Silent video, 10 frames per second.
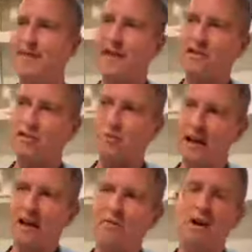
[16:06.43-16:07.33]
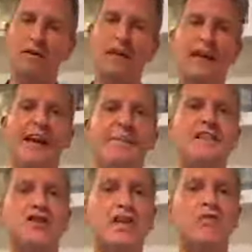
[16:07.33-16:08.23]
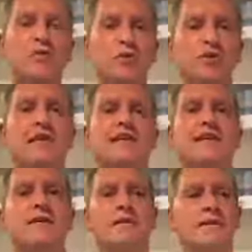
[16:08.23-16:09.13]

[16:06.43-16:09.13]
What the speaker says: You know, somewhere like, well, imagine if you was in